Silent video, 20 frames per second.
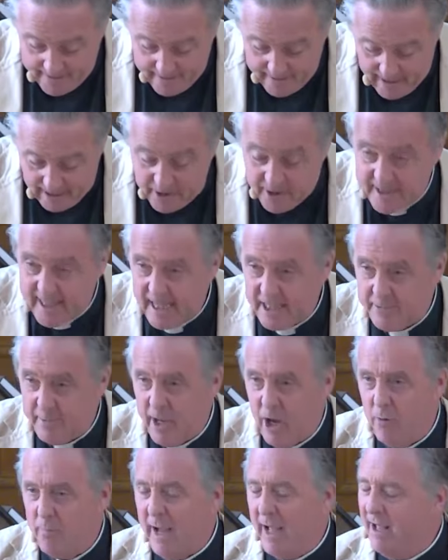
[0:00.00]
And you say to me,
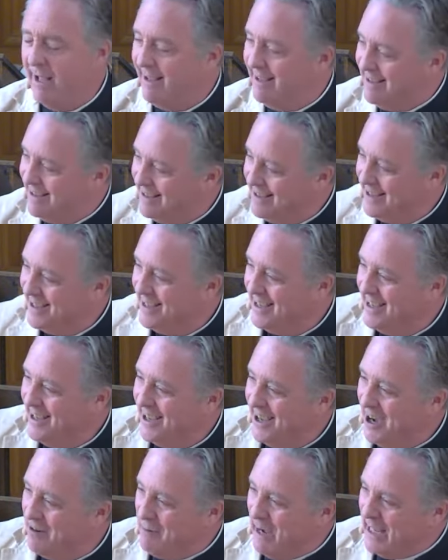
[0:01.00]

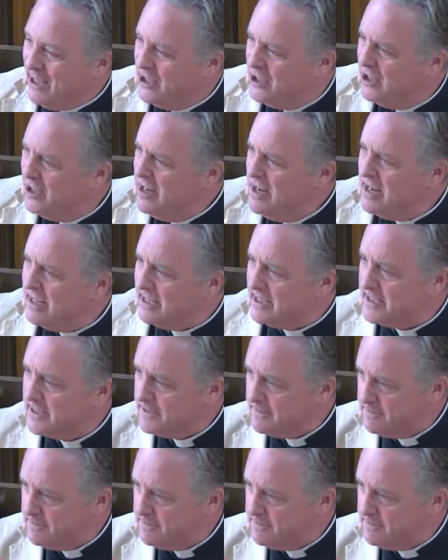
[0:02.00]
oh my goodness.